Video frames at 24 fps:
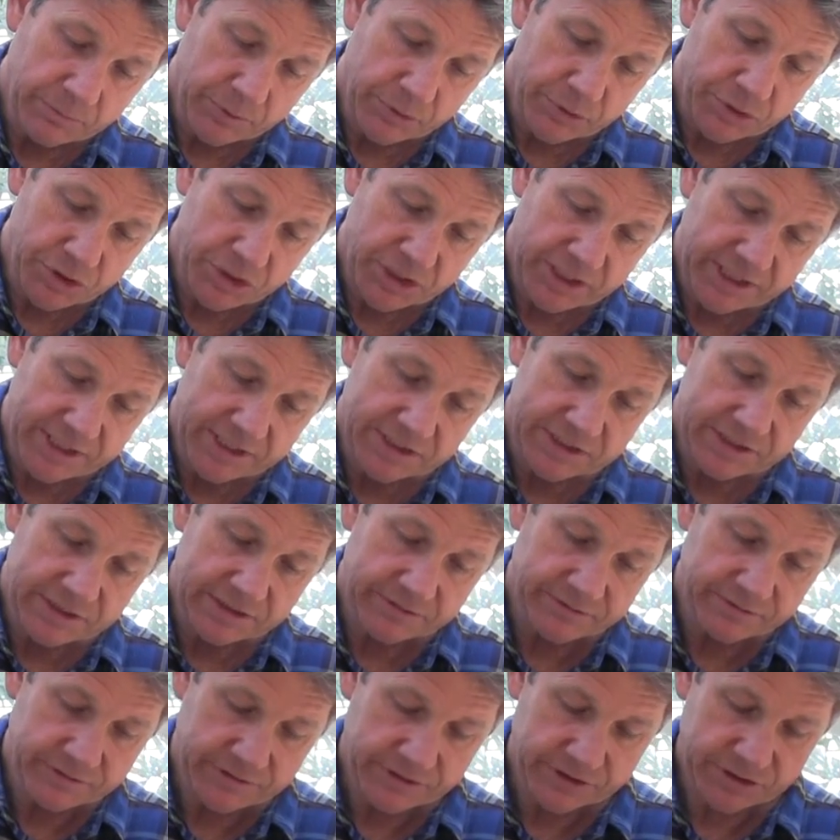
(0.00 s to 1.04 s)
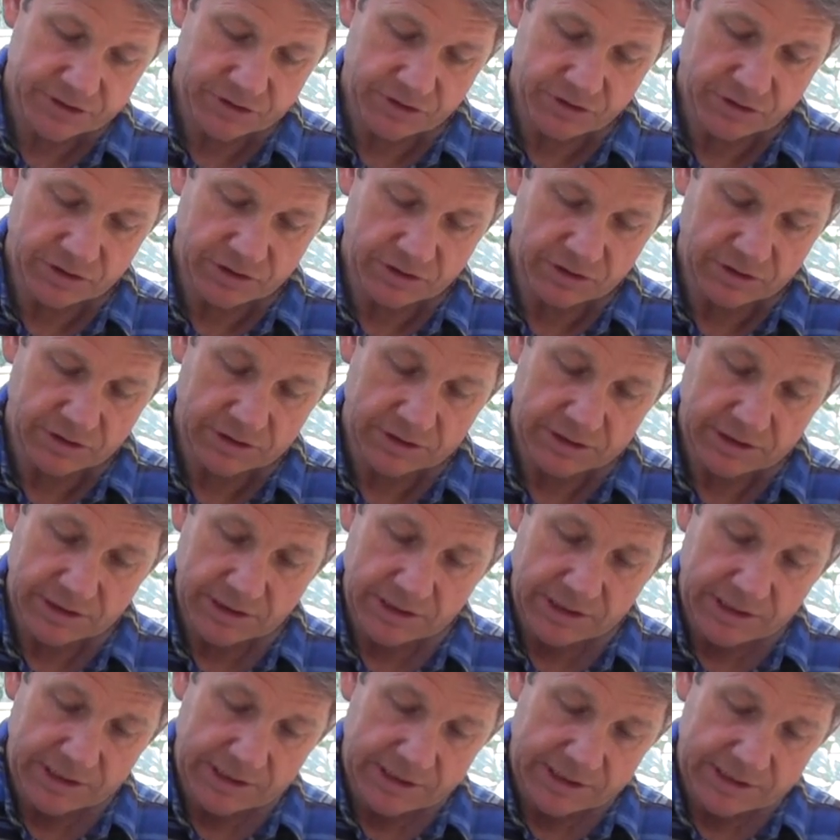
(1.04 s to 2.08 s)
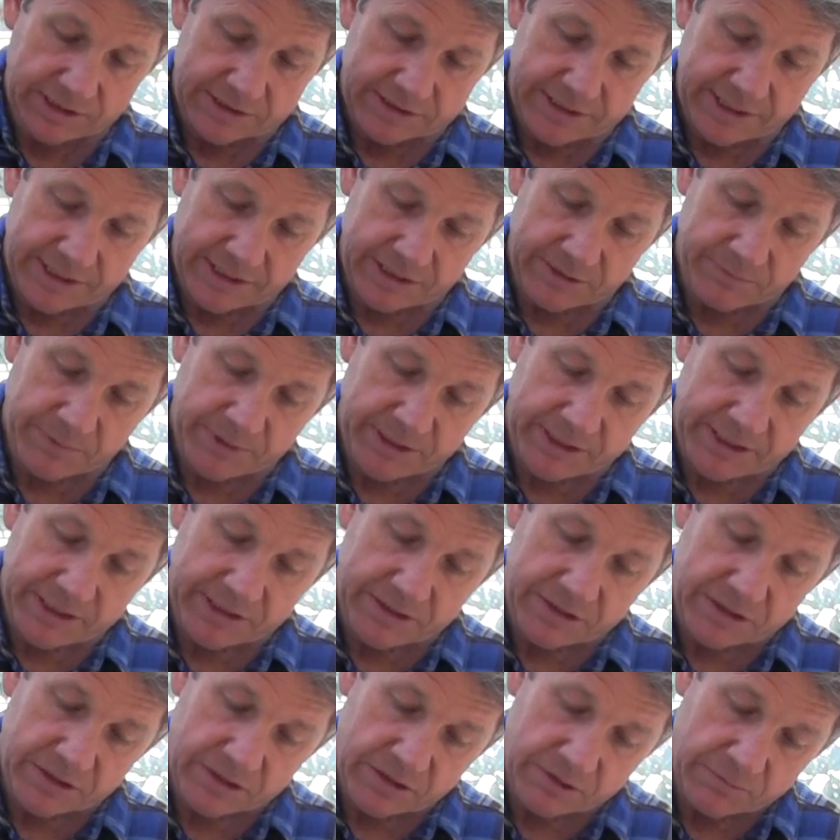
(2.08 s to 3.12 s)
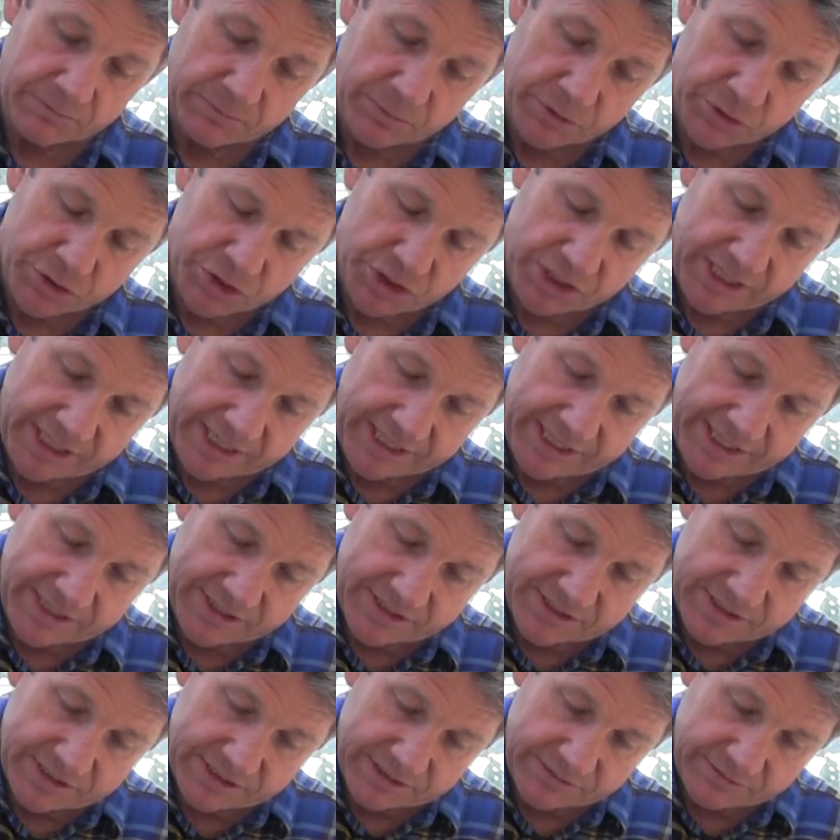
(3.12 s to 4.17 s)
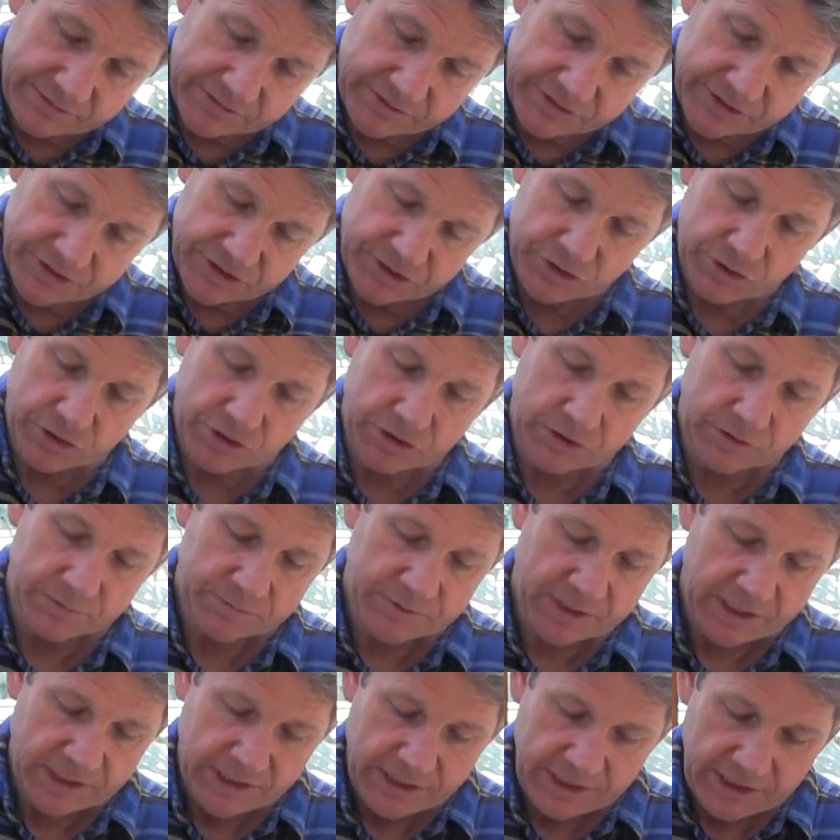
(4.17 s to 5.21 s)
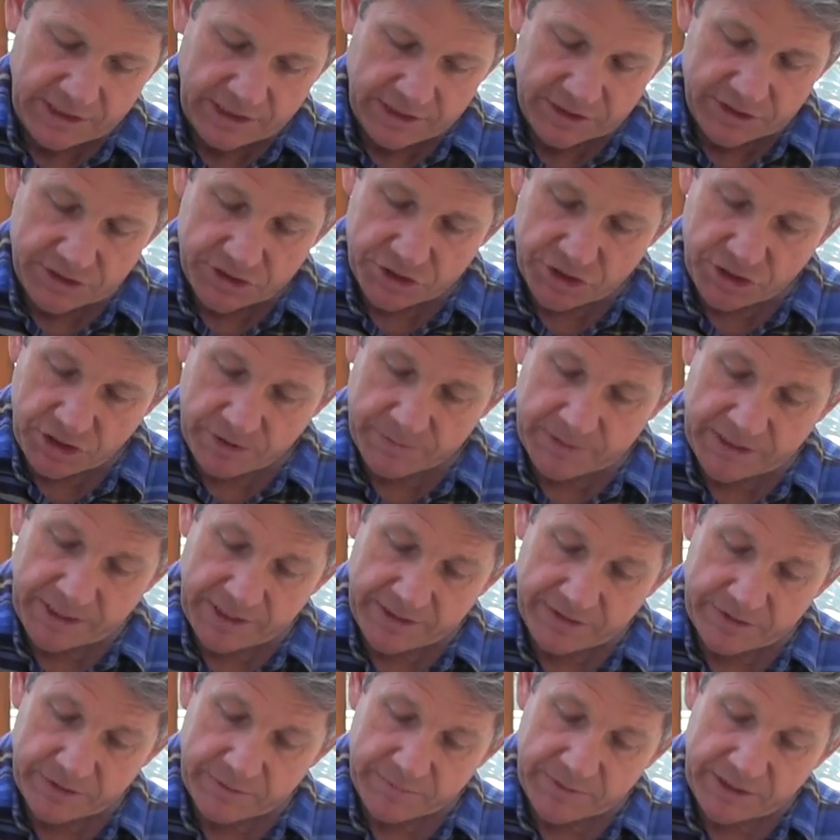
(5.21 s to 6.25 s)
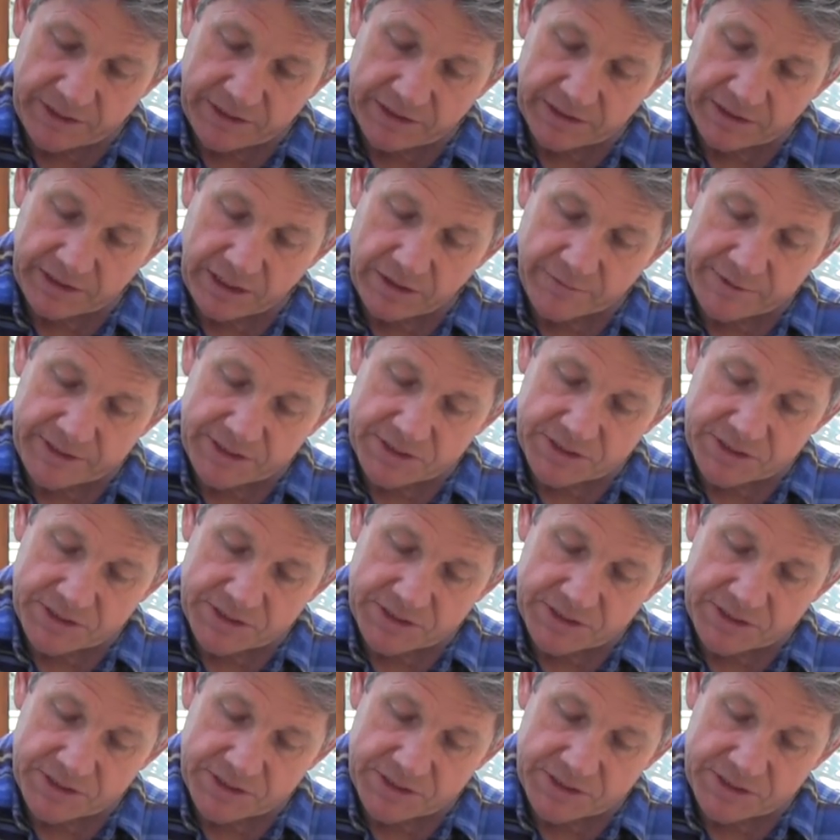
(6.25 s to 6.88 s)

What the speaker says: push it into the first knuckle. Take the bean, push it into the first knuckle. And to germinate them, they're going to go